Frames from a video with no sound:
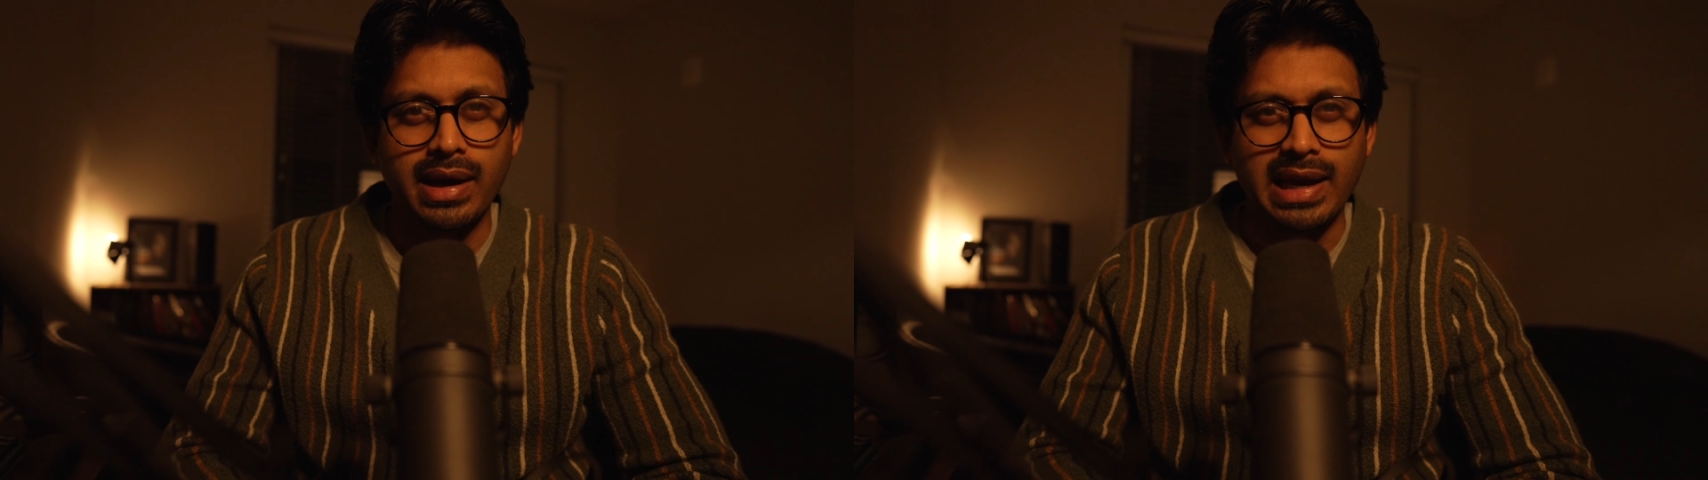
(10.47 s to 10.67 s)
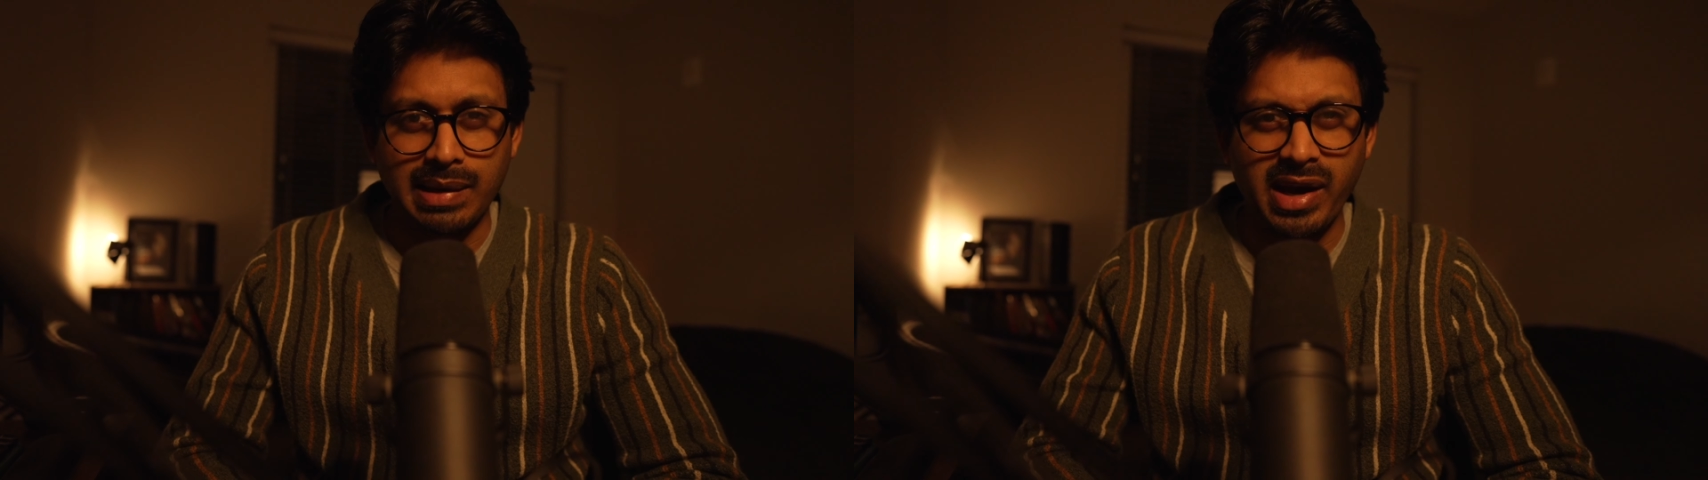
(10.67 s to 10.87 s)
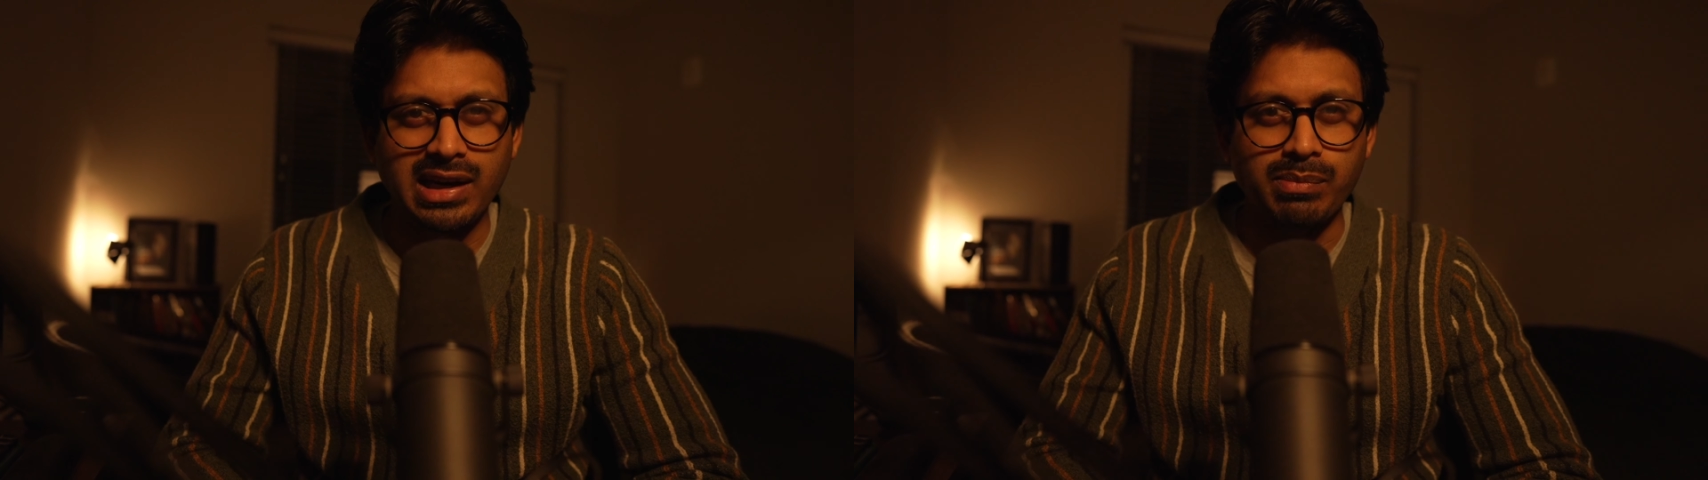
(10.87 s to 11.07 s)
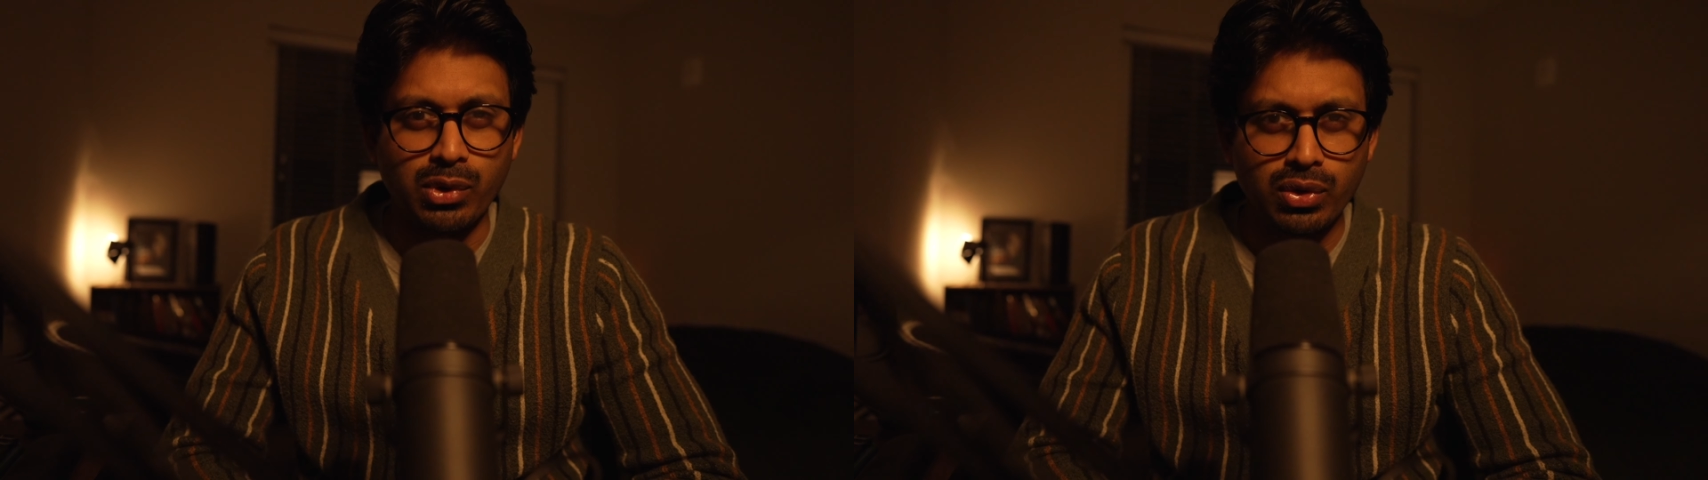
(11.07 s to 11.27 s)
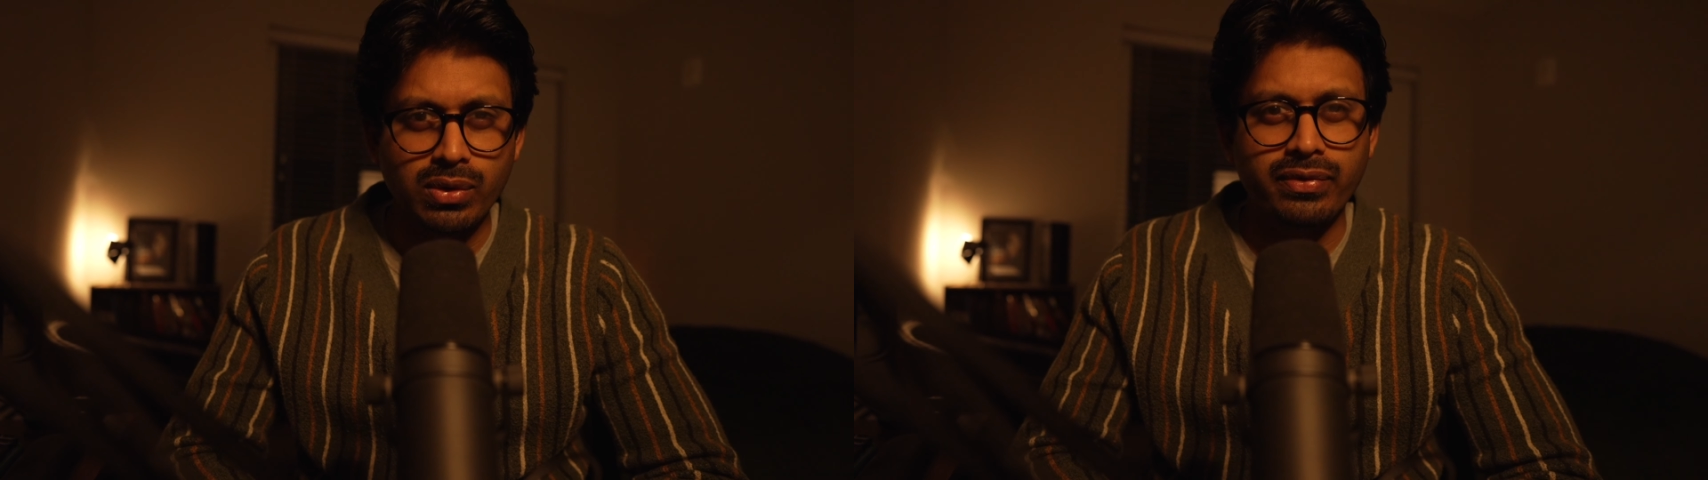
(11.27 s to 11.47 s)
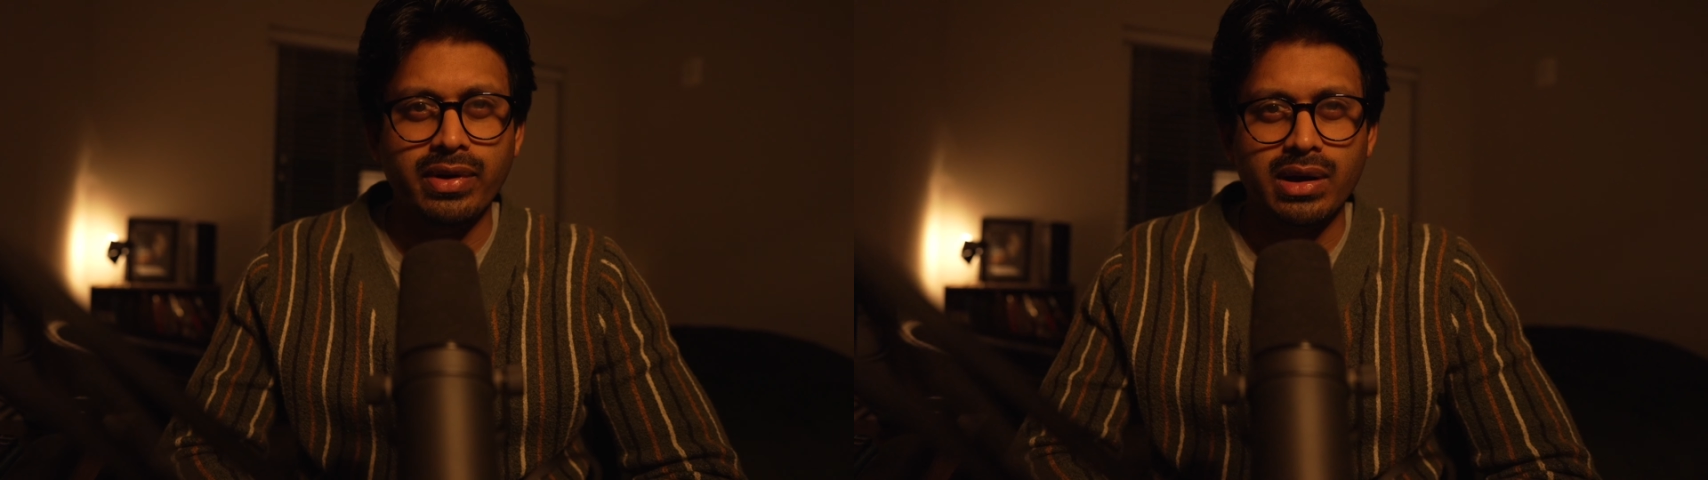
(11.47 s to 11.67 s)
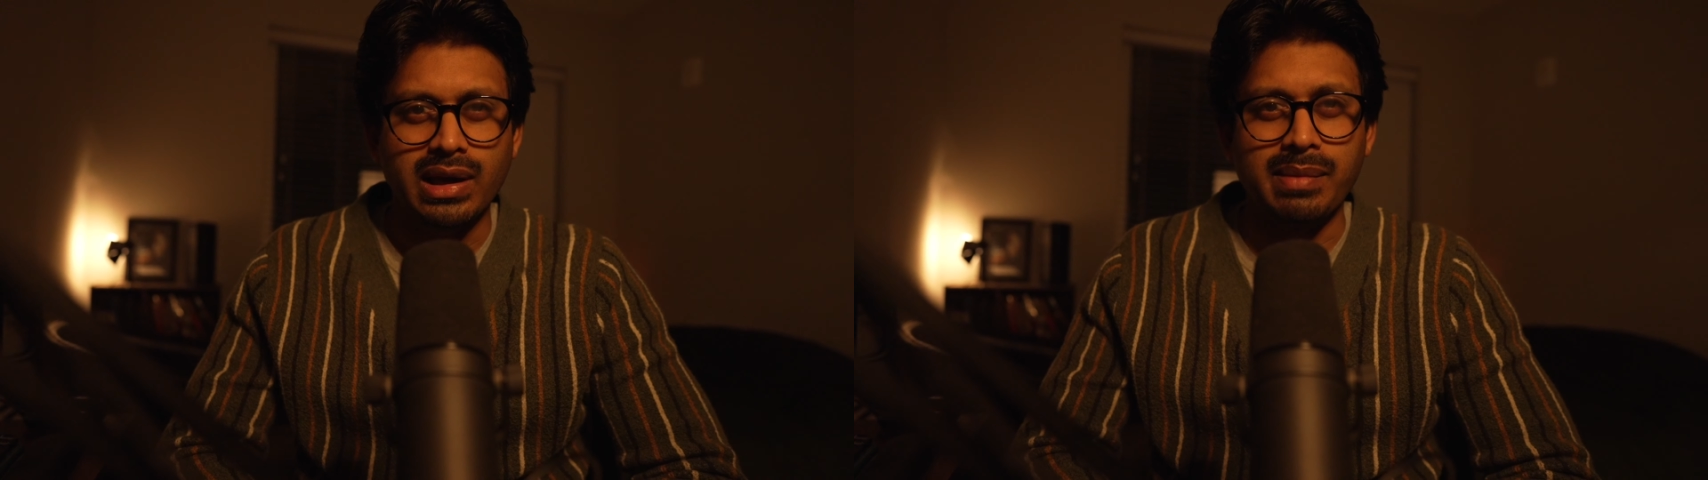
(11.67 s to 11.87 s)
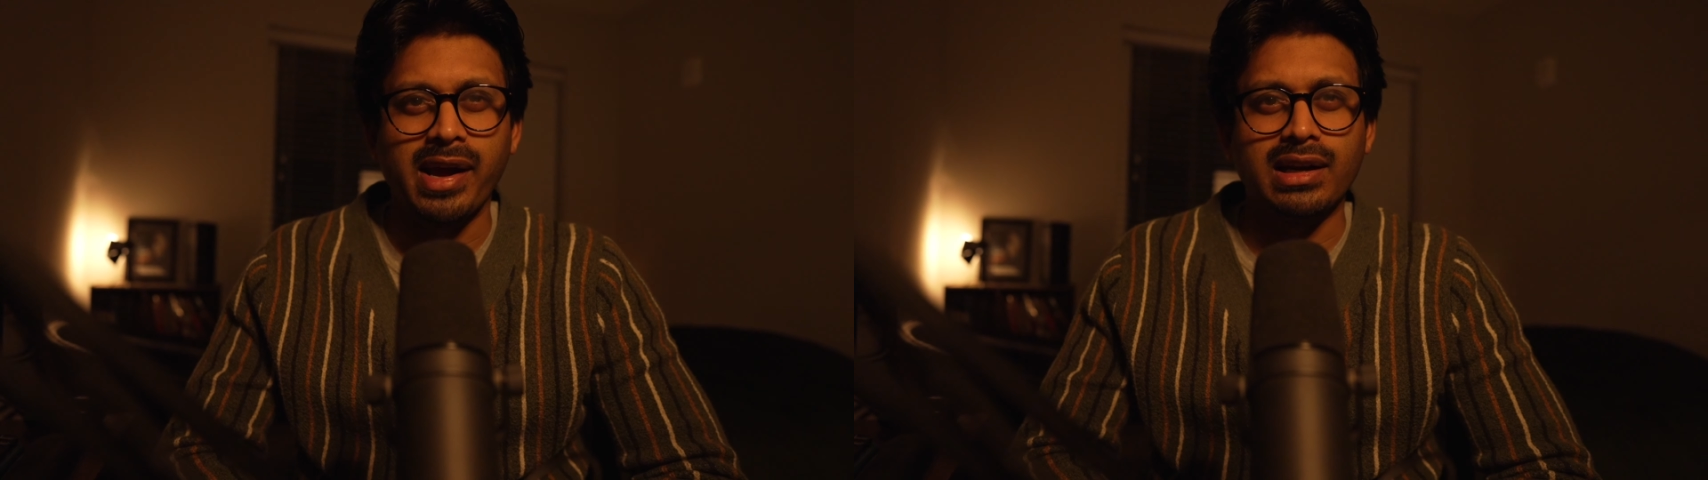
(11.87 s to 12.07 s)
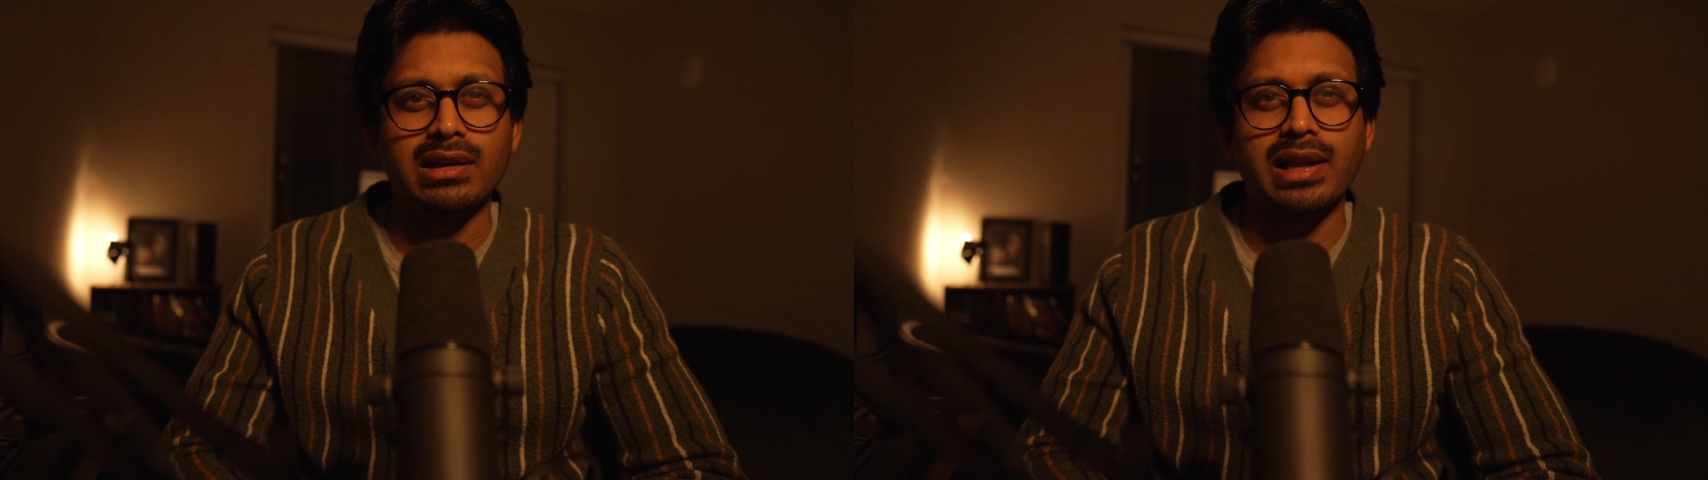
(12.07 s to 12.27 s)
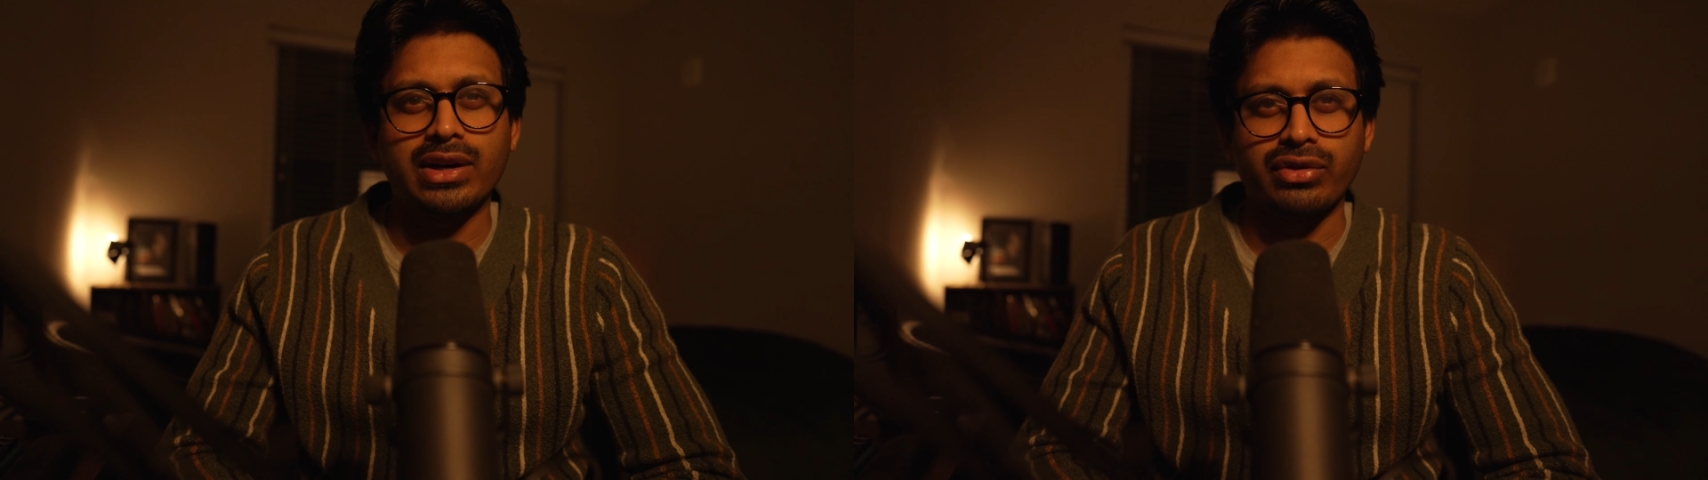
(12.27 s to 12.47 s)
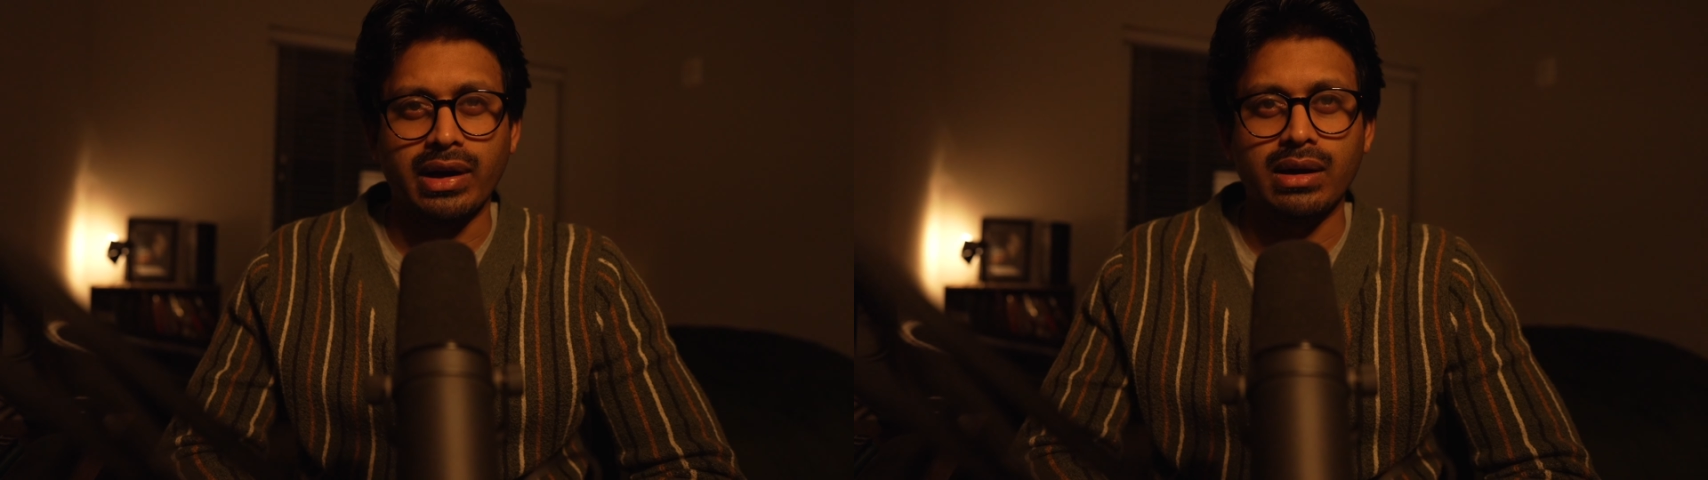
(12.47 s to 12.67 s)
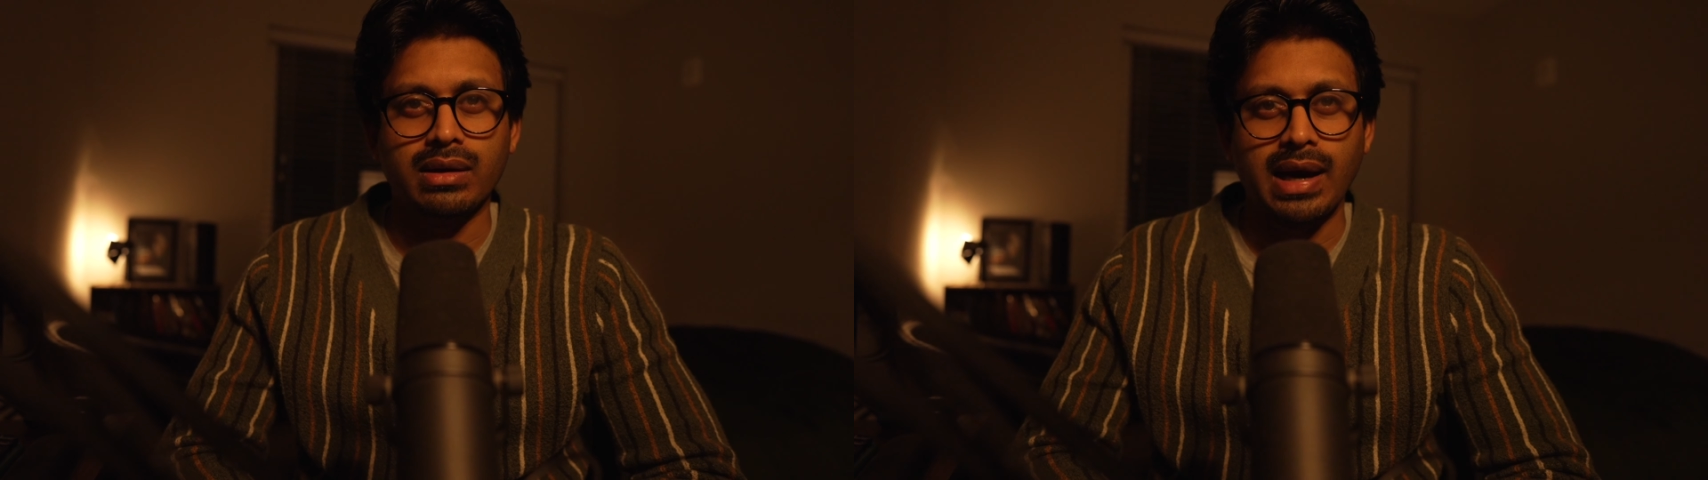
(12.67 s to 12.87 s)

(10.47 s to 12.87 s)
He made it move, he made it electric,